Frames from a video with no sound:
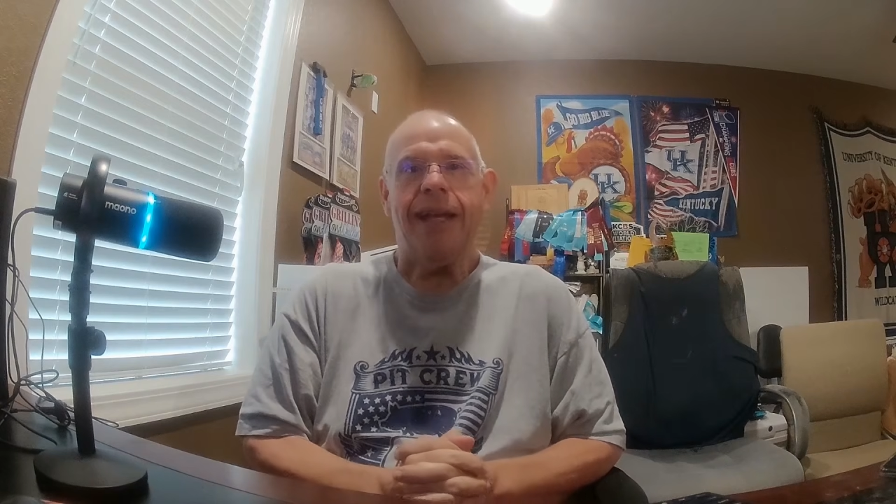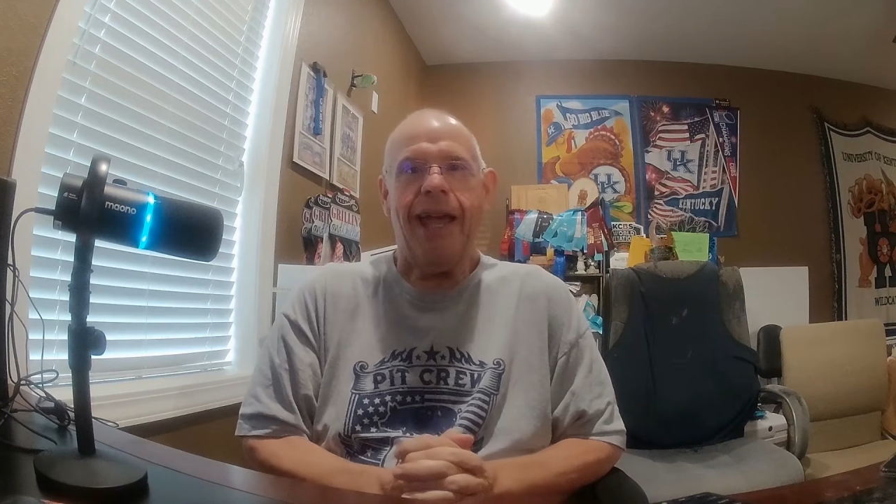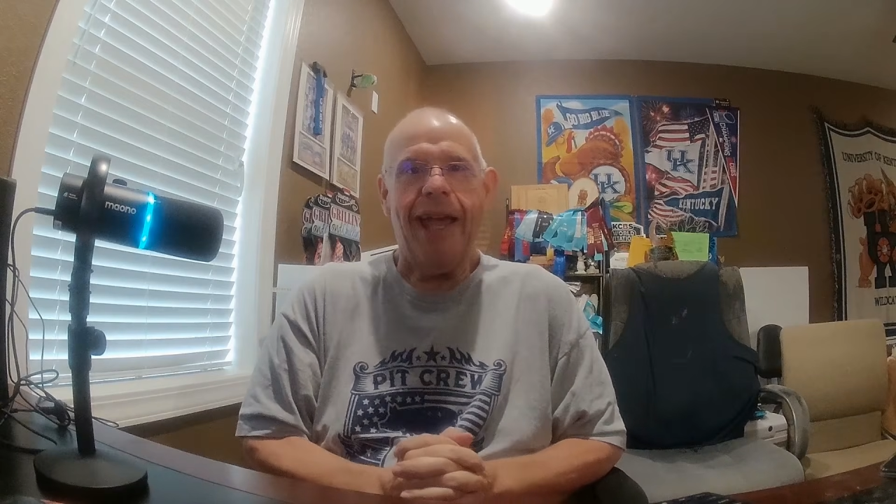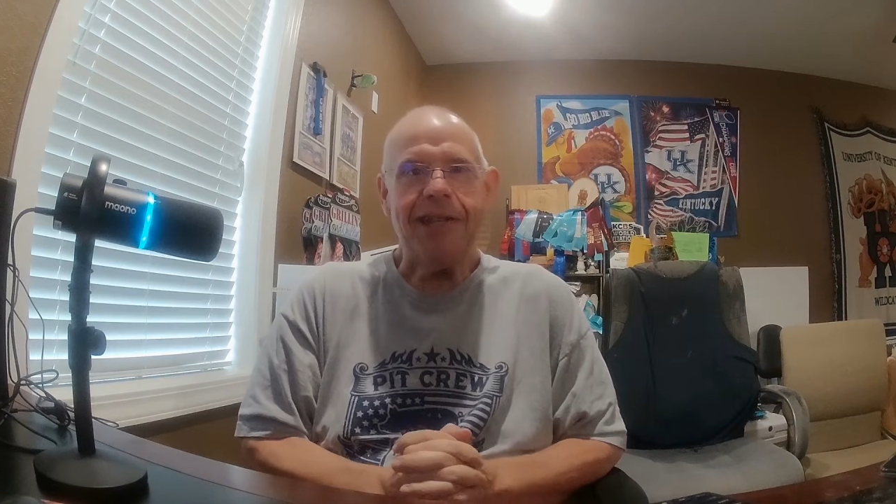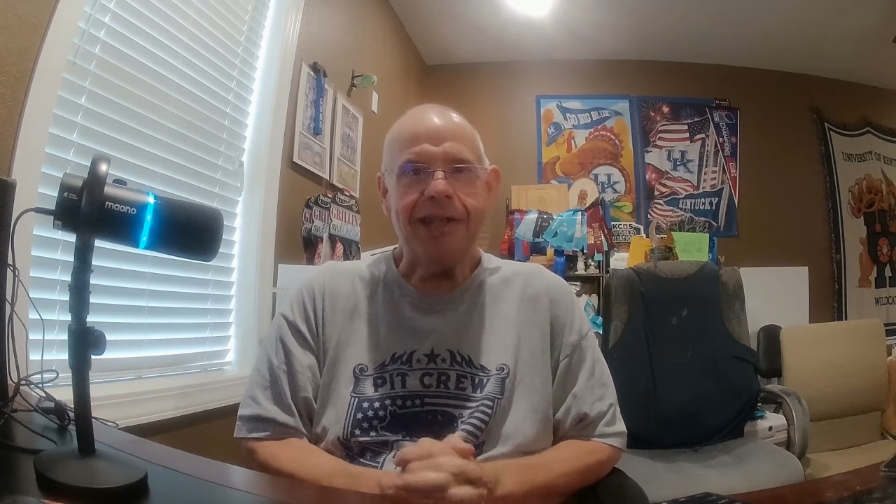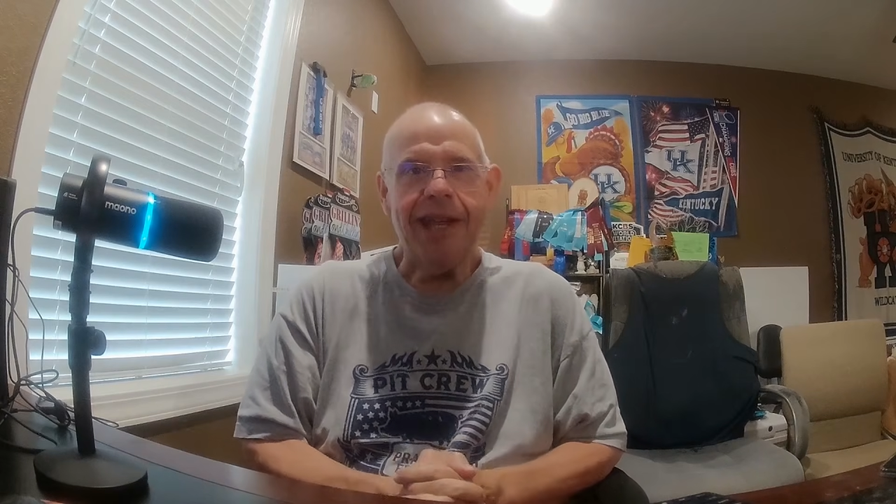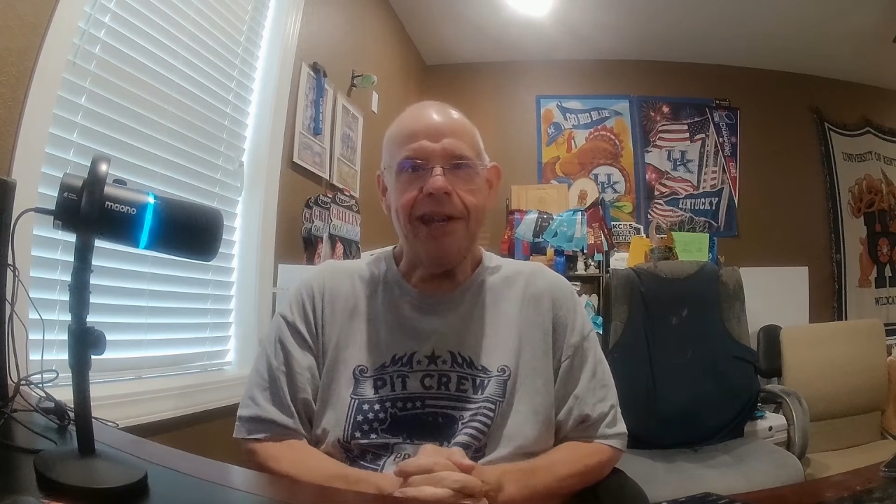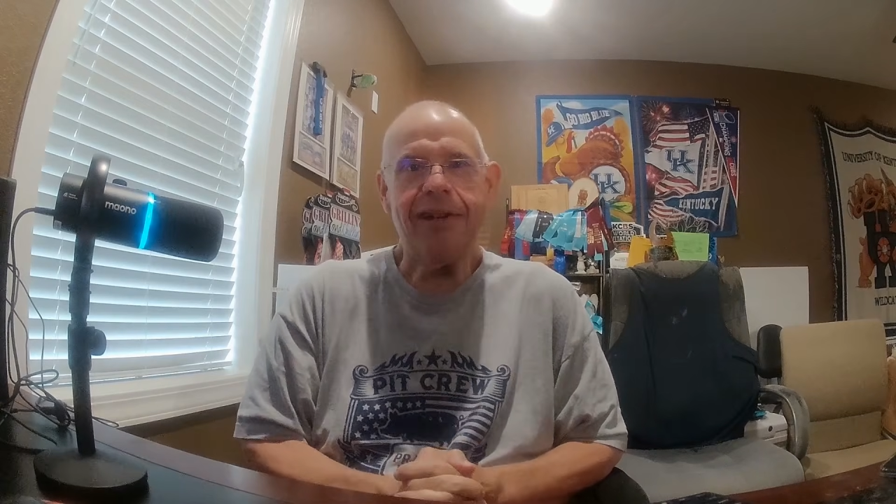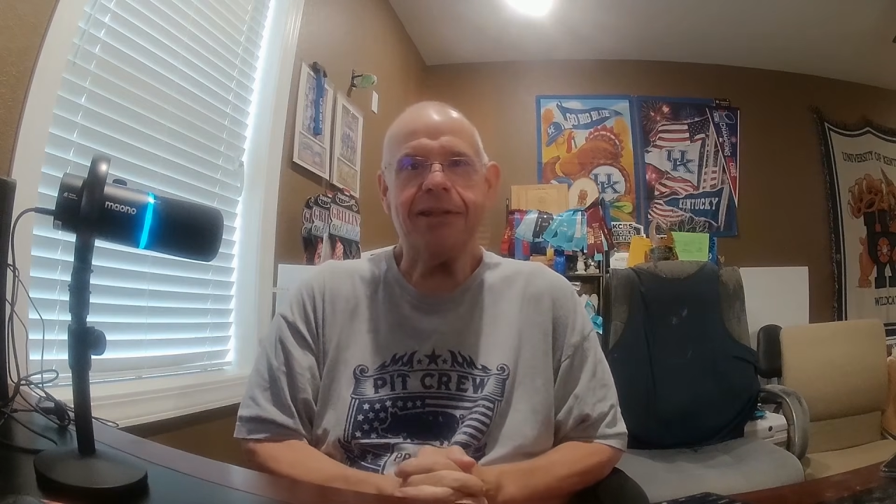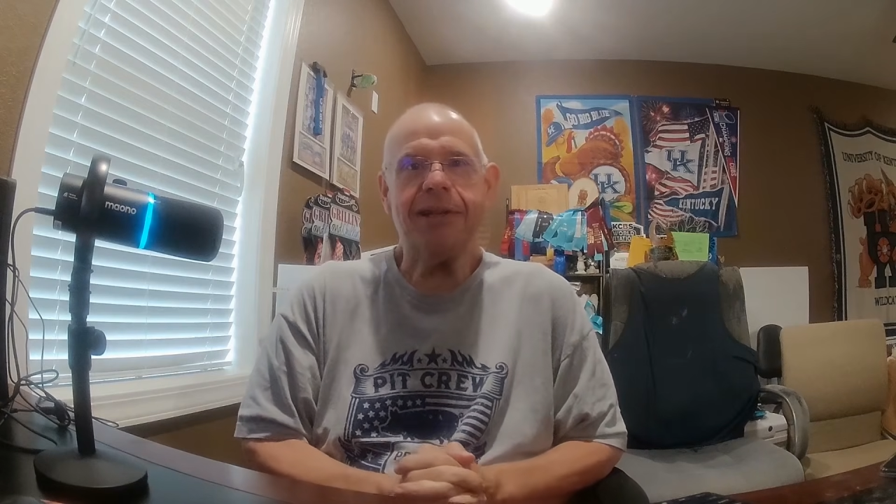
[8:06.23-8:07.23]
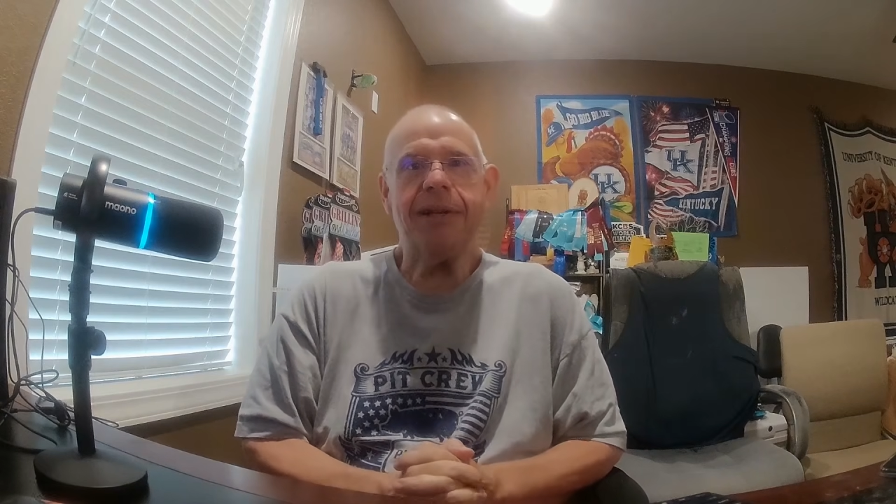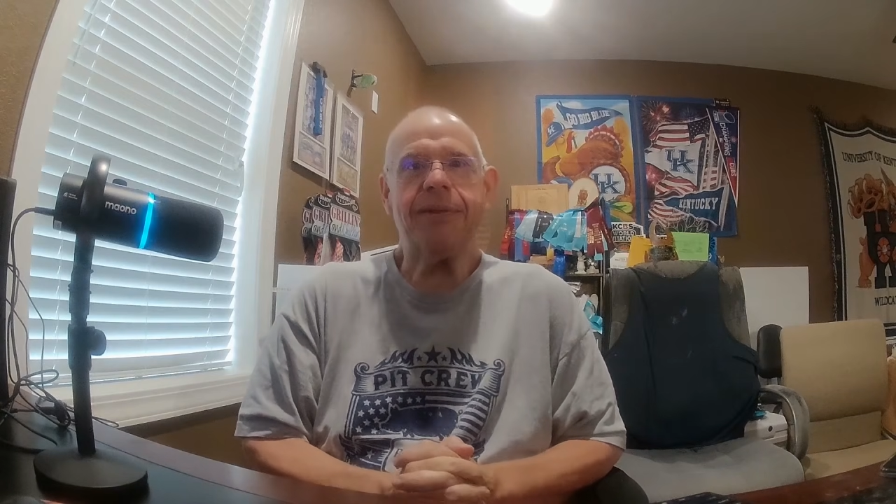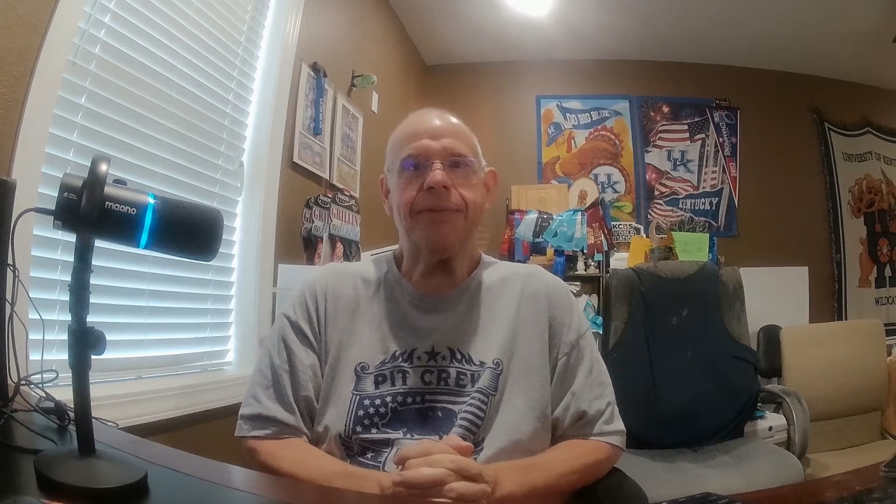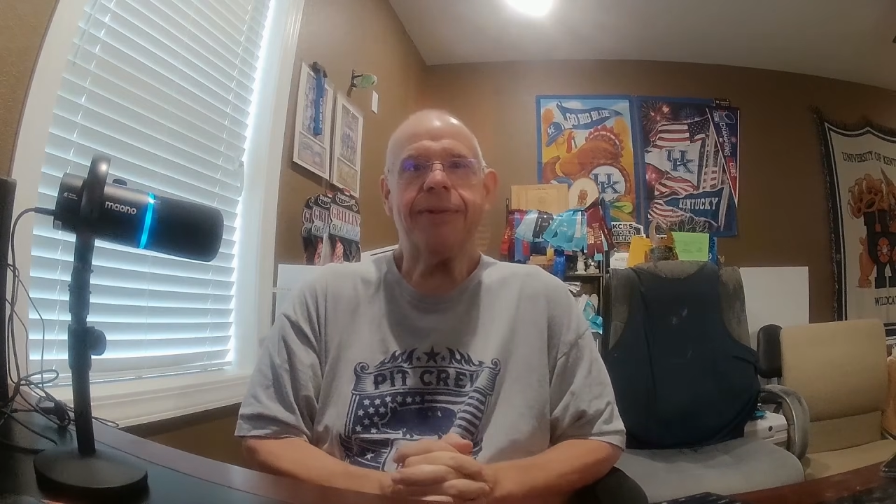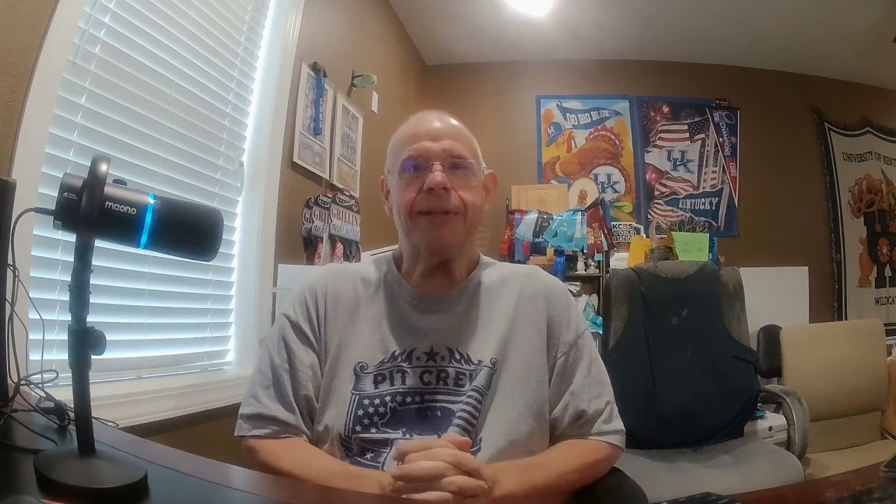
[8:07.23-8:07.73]
Educate
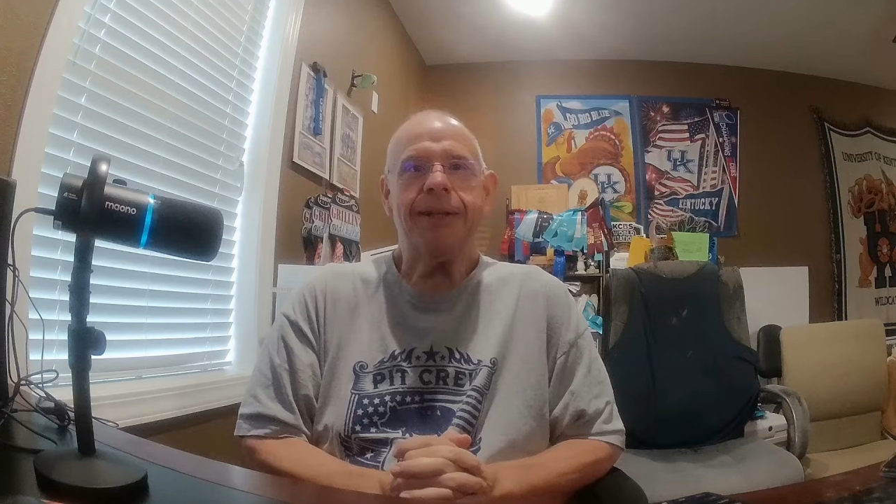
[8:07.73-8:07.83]
yourself.